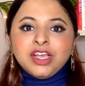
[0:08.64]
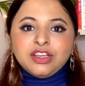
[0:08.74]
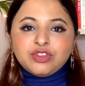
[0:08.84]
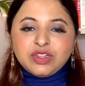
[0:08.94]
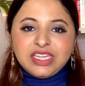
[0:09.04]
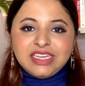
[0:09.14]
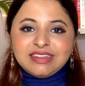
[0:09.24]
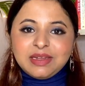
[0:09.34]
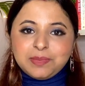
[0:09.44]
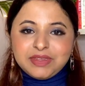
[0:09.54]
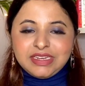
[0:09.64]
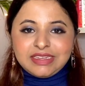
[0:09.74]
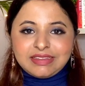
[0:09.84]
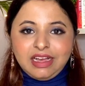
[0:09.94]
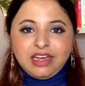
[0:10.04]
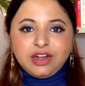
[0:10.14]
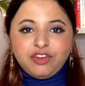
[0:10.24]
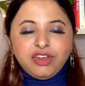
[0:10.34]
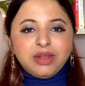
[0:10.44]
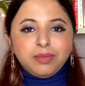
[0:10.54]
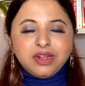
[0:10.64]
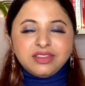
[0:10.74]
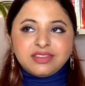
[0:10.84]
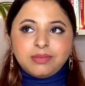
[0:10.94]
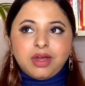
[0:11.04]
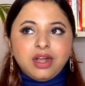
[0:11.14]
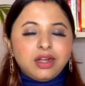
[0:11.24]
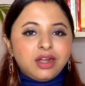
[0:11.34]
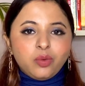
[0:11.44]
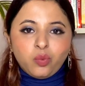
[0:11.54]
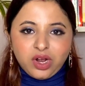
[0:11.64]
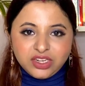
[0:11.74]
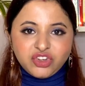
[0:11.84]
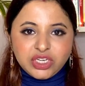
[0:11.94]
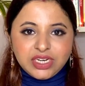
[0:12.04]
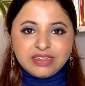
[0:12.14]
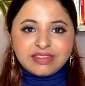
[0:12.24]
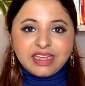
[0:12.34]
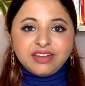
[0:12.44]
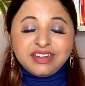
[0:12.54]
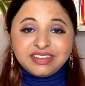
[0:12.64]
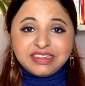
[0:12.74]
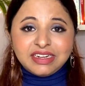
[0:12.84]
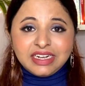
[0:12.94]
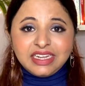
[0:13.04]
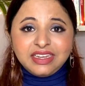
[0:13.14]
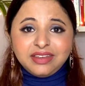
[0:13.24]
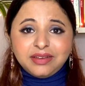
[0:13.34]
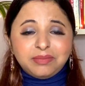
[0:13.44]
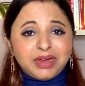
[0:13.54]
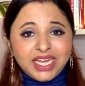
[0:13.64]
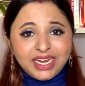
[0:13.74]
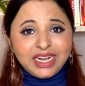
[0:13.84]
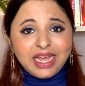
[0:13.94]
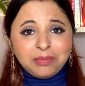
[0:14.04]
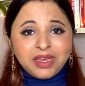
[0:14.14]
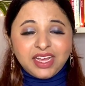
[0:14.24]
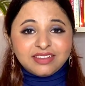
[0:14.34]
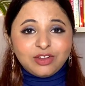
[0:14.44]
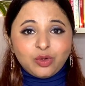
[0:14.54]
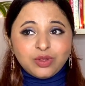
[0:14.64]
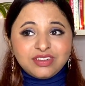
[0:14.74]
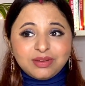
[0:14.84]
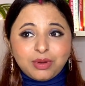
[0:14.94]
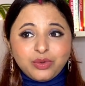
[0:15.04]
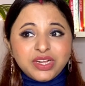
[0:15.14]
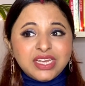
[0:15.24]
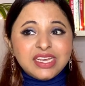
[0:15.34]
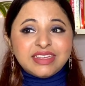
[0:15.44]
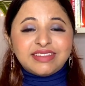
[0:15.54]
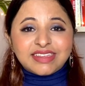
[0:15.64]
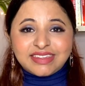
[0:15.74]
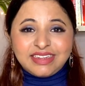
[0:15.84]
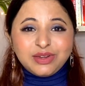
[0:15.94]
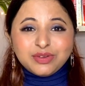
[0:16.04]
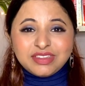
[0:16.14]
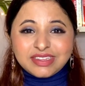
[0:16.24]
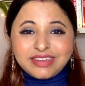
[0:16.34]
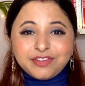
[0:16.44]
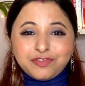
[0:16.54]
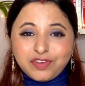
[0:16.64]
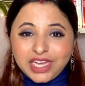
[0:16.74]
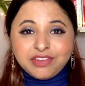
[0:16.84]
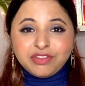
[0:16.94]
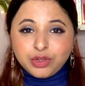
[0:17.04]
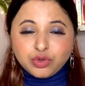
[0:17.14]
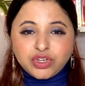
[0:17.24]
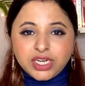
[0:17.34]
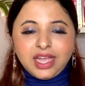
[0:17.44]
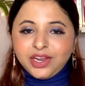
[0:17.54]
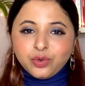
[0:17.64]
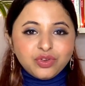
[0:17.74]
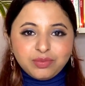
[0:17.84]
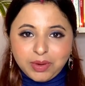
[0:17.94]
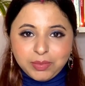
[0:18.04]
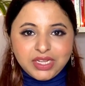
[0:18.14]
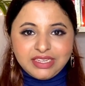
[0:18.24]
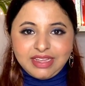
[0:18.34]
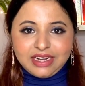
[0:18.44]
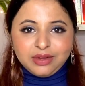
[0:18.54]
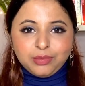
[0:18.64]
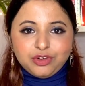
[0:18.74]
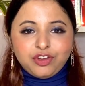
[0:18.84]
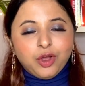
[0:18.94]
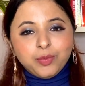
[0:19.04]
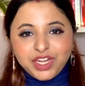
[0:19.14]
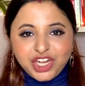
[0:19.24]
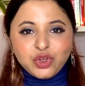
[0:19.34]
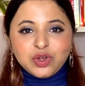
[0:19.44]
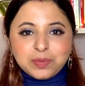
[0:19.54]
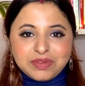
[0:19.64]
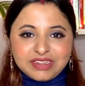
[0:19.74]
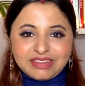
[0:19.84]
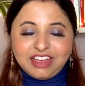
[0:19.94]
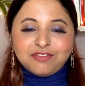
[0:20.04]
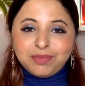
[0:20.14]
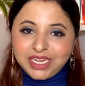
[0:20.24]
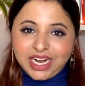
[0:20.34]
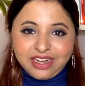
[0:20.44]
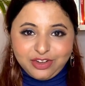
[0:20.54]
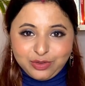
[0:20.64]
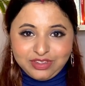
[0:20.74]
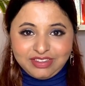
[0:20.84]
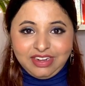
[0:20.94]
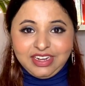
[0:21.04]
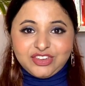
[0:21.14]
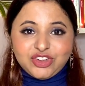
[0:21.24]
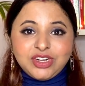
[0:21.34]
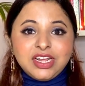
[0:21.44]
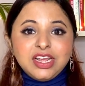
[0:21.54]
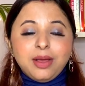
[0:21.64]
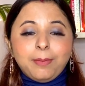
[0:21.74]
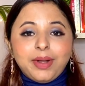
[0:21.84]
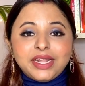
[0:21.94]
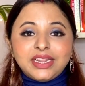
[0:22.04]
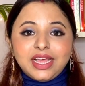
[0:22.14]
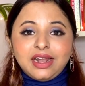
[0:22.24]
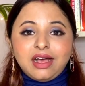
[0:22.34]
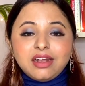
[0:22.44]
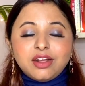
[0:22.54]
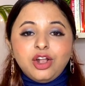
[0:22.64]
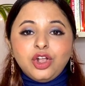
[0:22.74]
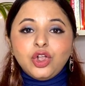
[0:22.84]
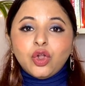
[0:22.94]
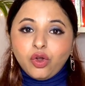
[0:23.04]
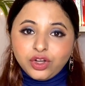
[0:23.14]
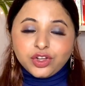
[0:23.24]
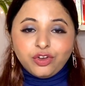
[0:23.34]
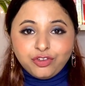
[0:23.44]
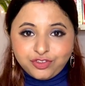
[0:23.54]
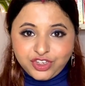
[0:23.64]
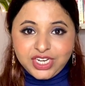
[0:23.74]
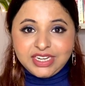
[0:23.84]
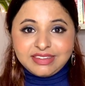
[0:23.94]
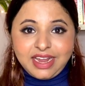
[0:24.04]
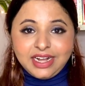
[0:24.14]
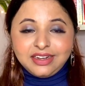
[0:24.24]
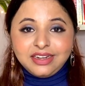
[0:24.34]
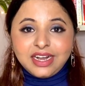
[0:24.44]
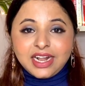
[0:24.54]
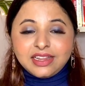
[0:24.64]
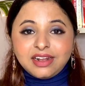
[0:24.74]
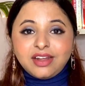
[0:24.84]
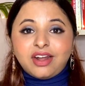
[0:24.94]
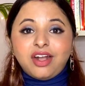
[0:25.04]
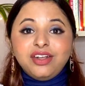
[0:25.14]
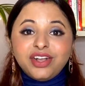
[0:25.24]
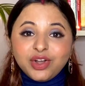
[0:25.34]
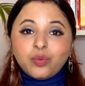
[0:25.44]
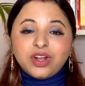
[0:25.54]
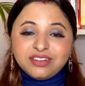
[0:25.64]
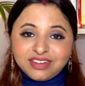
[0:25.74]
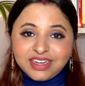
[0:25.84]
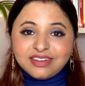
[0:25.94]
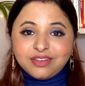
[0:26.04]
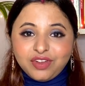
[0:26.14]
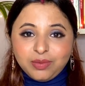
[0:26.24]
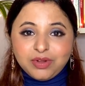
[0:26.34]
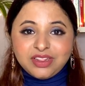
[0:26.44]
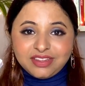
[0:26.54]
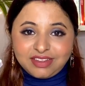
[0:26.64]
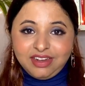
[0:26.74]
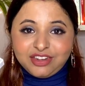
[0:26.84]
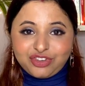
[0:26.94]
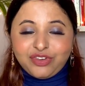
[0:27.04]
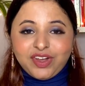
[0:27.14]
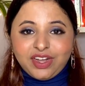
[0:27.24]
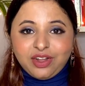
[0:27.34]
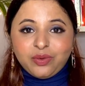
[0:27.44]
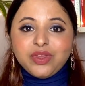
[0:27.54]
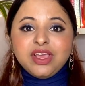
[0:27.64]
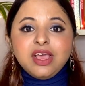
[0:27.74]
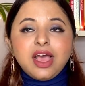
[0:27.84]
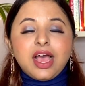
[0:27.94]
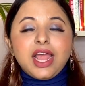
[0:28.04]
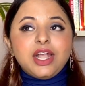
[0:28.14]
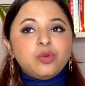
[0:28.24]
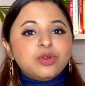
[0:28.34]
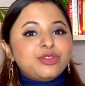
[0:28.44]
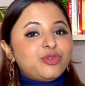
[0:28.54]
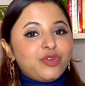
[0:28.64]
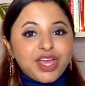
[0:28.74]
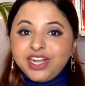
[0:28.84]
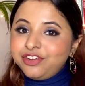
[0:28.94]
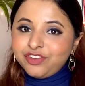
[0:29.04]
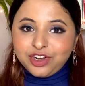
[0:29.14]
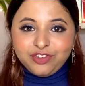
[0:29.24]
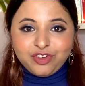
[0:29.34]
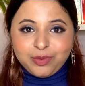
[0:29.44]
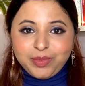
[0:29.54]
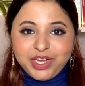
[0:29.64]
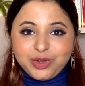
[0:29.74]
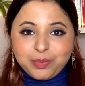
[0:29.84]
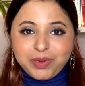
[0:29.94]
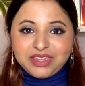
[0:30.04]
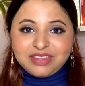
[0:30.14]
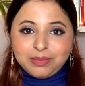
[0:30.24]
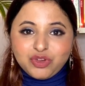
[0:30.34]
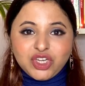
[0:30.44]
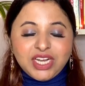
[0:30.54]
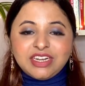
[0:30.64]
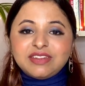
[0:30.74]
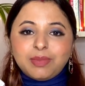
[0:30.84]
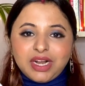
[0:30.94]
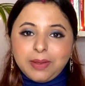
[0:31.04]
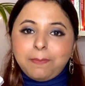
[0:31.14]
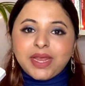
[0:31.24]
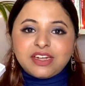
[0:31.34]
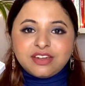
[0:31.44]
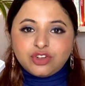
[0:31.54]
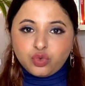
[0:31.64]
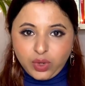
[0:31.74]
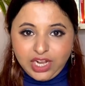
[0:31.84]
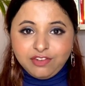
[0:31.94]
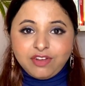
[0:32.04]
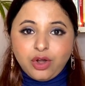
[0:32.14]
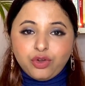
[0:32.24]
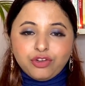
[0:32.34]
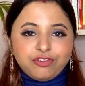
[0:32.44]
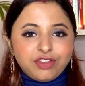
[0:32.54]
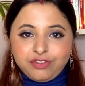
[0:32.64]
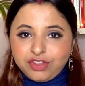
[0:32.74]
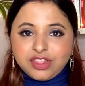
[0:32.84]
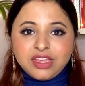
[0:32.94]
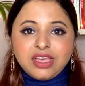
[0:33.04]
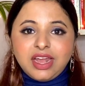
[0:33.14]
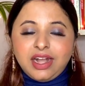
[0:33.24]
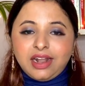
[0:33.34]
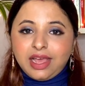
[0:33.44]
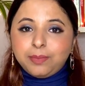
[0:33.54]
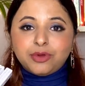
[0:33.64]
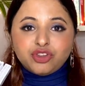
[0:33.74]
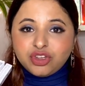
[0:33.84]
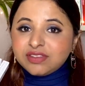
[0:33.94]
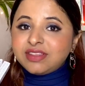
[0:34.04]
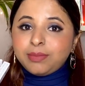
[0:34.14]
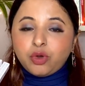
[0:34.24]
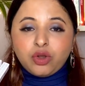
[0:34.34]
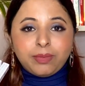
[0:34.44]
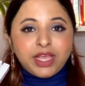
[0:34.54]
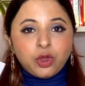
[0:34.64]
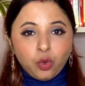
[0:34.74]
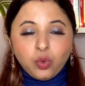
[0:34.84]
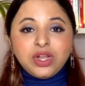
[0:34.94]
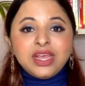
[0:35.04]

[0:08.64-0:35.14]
So these lipsticks are available in some one hundred and one shades, and recently MyGlamm has launched about sixty or sixty-five new shades. I don't remember the exact number of how many new lipsticks have been added to this collection, but there are a lot of shades added and there are one hundred and one shades available in this collection right now. It was very difficult for me to pick some shades, but I picked twelve out of everything and I purchased them on my own.